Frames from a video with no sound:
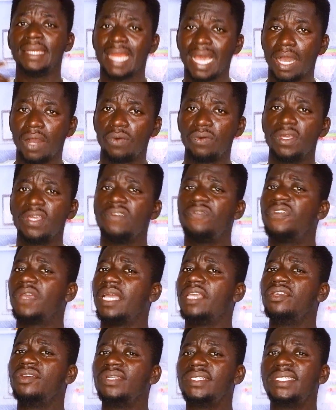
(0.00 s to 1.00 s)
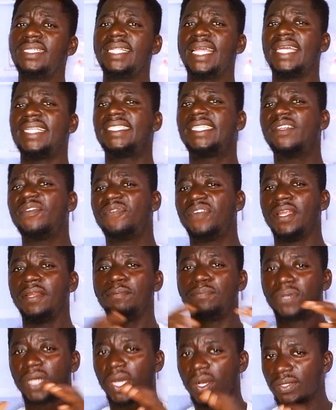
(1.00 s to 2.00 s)
Now if you are using a
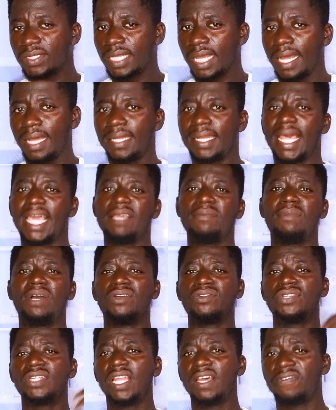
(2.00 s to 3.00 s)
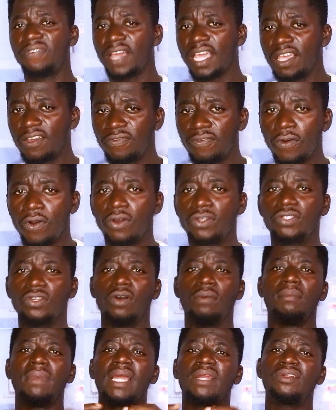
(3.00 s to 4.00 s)
different browser like Mozilla Firefox
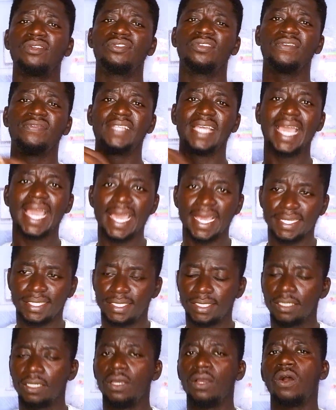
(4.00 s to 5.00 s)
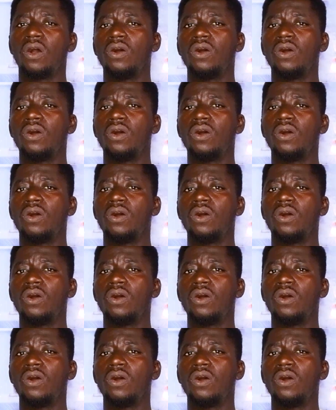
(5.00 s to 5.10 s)
or Microsoft Edge,